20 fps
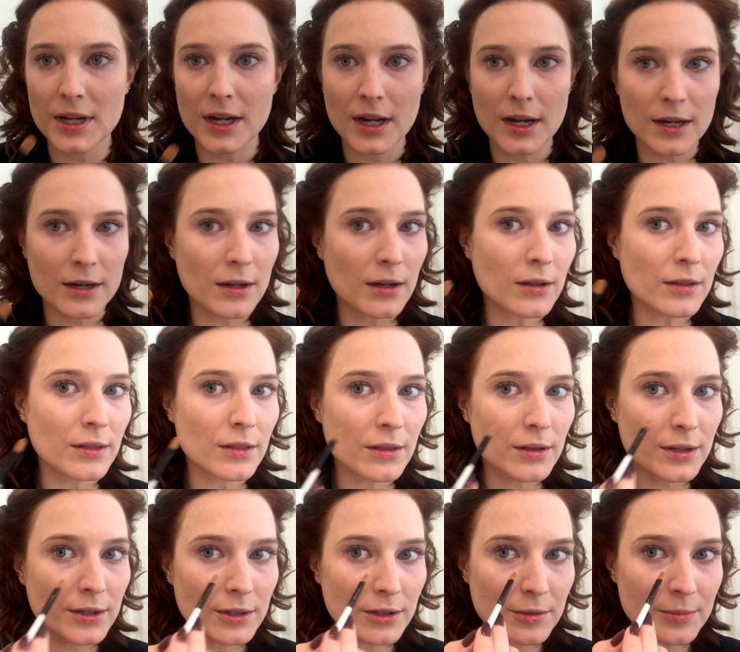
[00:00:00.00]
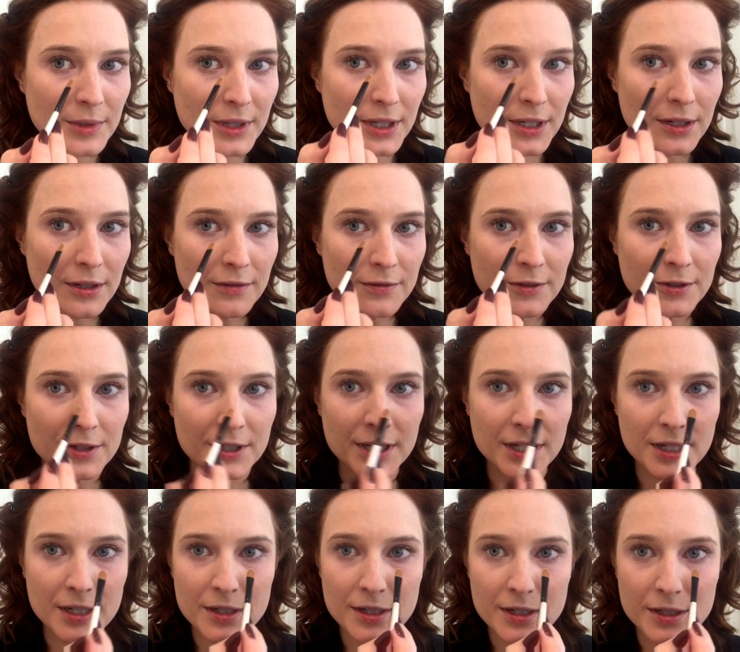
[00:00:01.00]
to add a little bit of
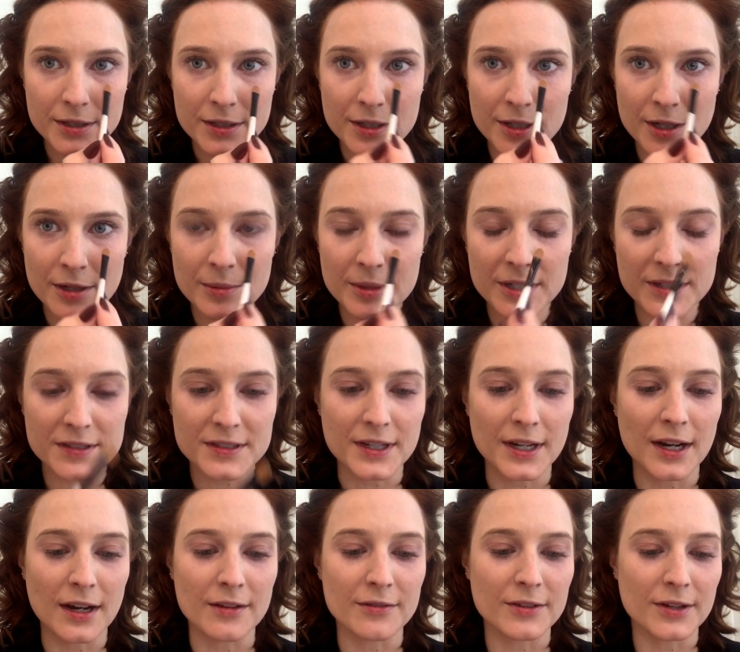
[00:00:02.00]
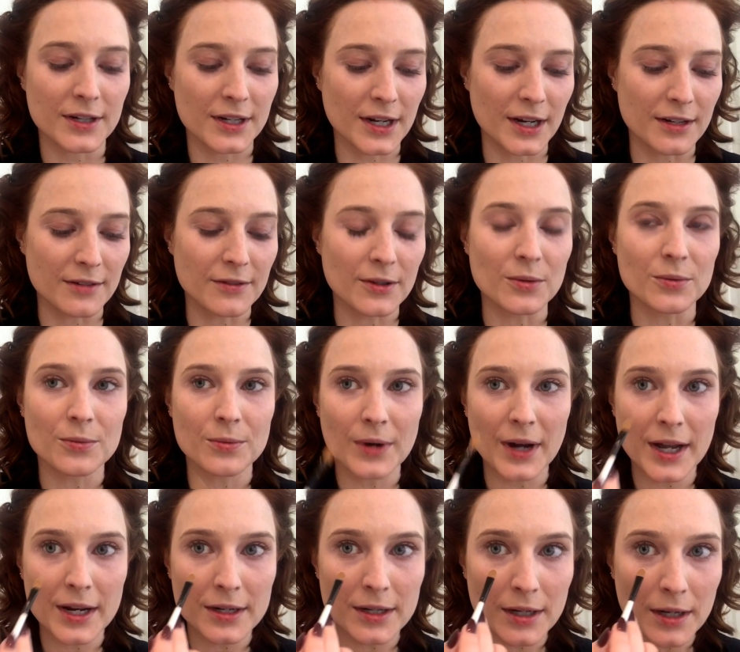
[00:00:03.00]
green in here because I have kind of a
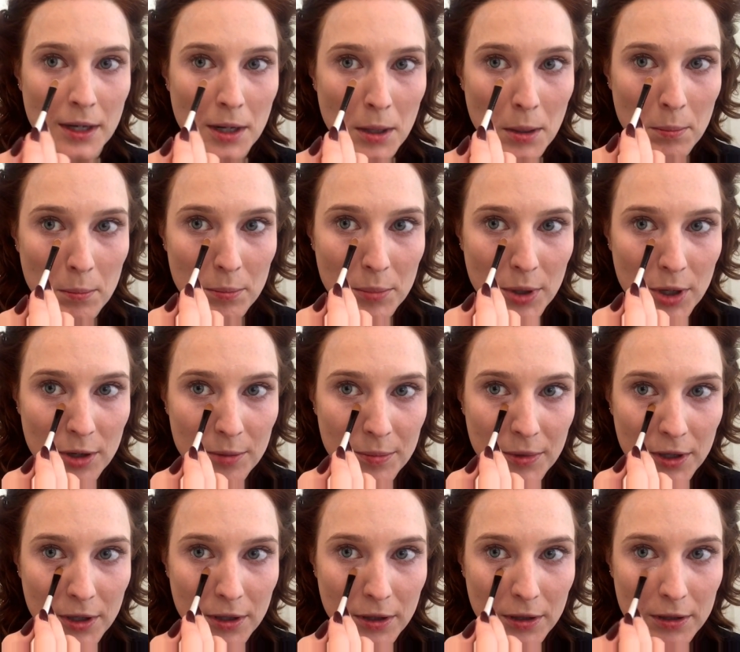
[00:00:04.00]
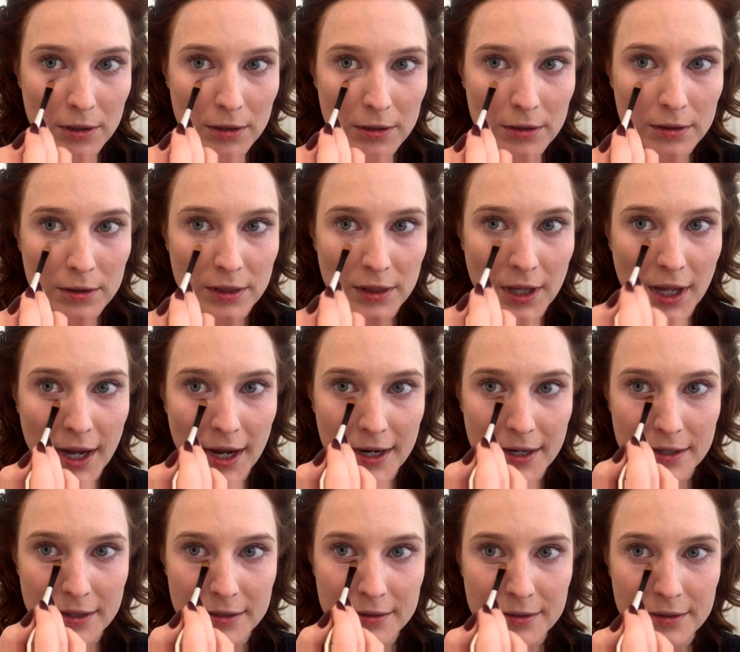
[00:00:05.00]
red purple
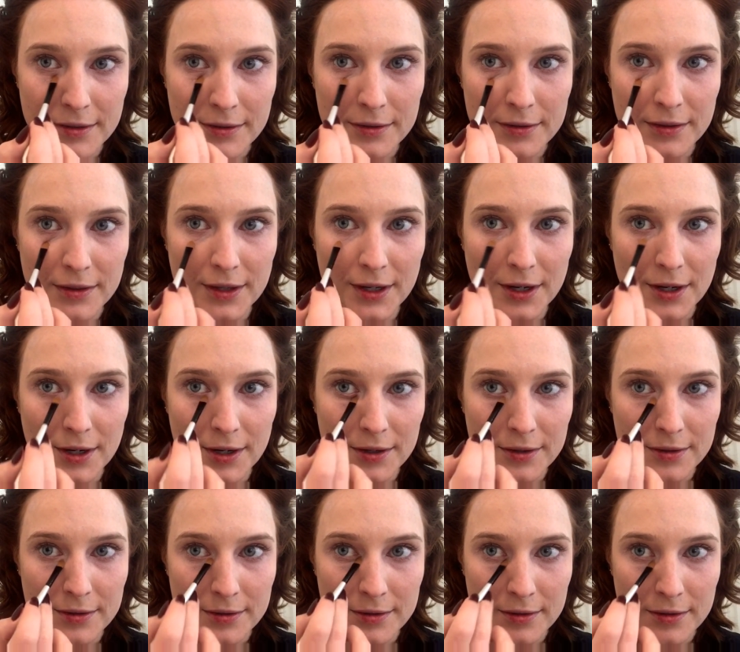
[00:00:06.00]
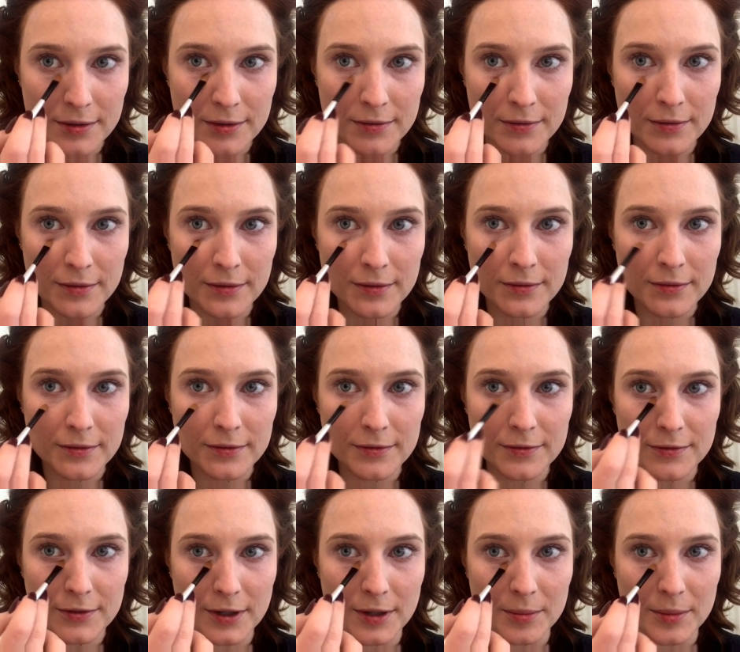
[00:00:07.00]
line there
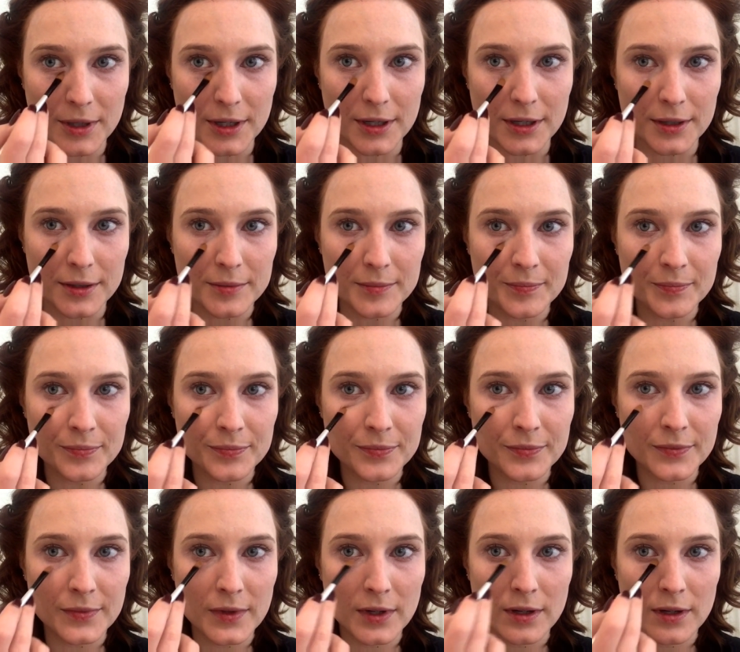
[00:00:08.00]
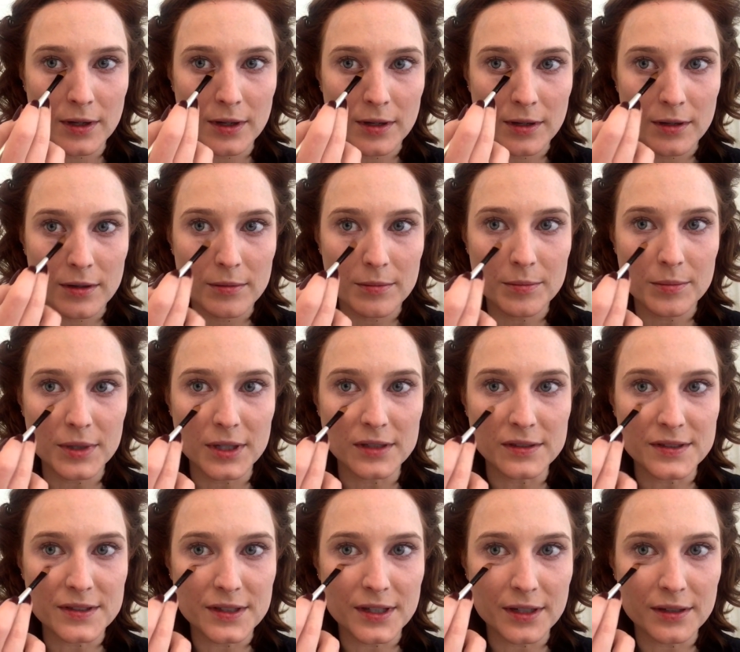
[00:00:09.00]
from
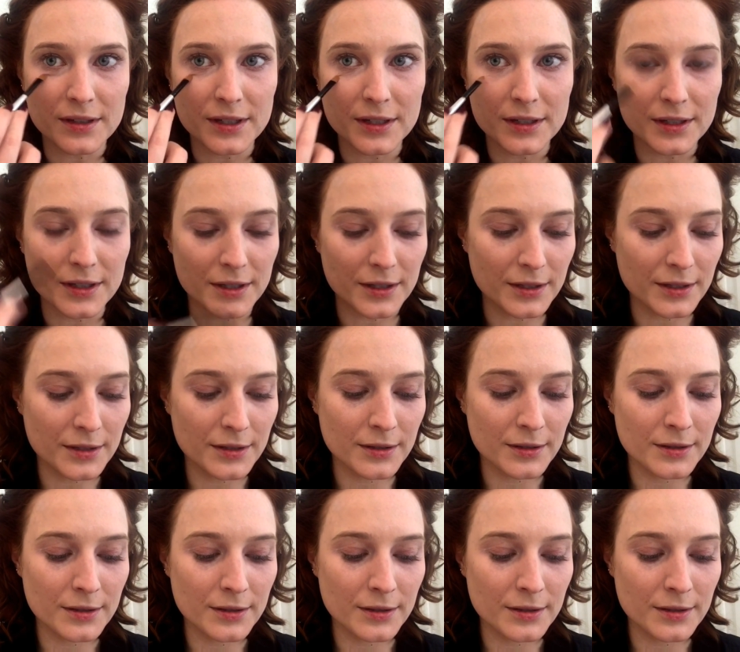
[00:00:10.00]
being sick lately.